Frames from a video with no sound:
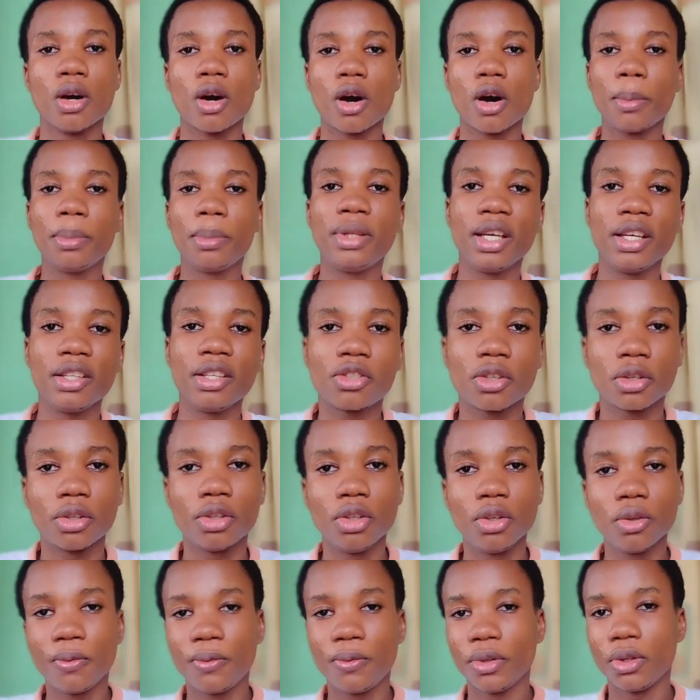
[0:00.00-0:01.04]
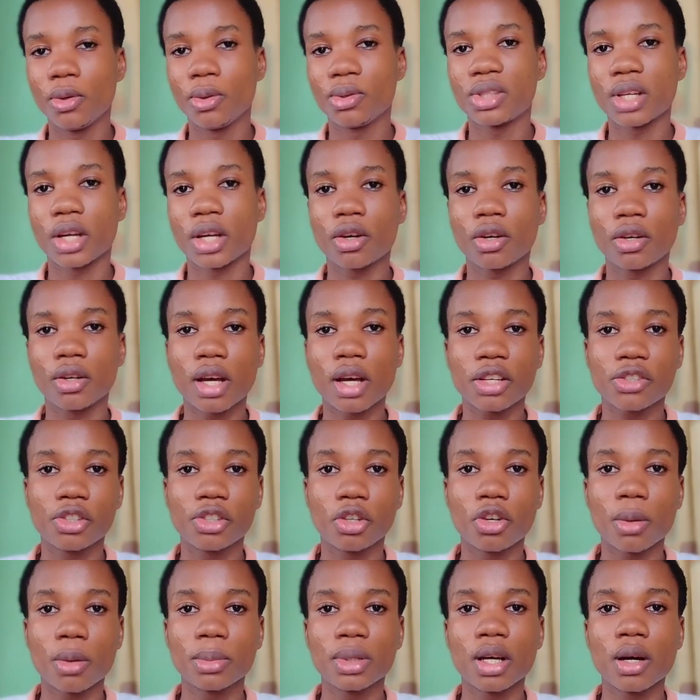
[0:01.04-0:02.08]
updates on new videos are
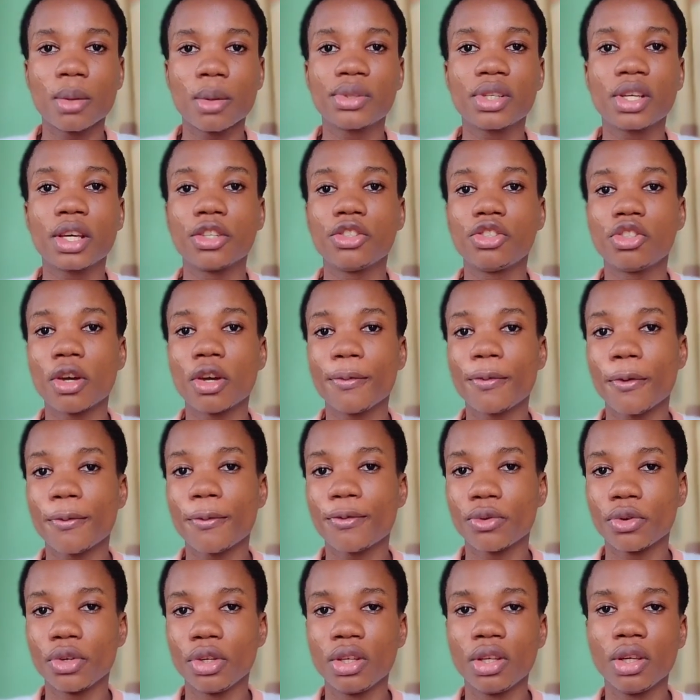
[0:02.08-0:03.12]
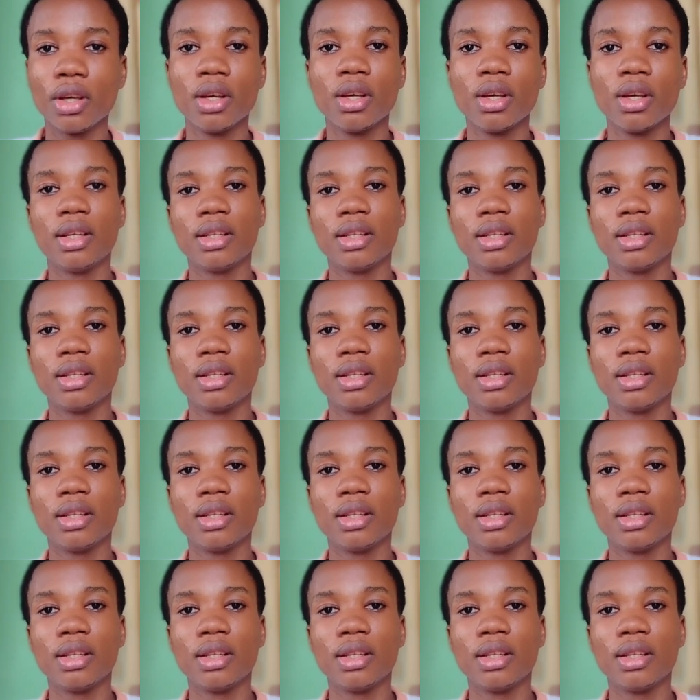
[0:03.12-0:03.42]
actually coming up. You can join for free.